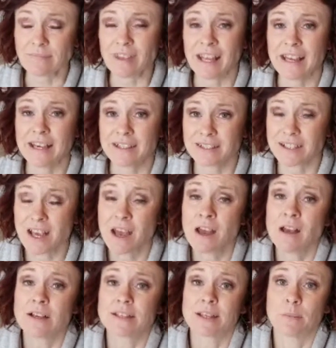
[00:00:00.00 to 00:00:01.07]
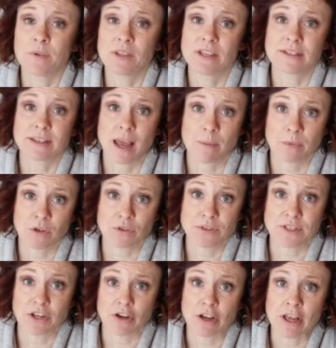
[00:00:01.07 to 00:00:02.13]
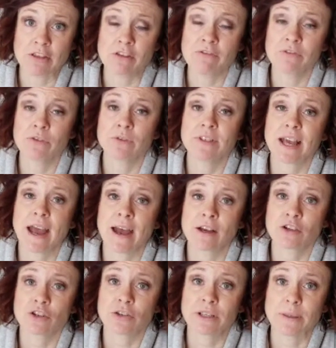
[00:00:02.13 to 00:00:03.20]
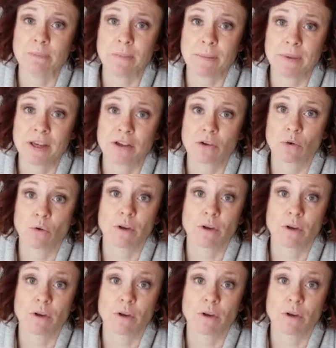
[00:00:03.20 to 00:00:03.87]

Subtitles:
And some of these chemicals that are in the foods actually mimic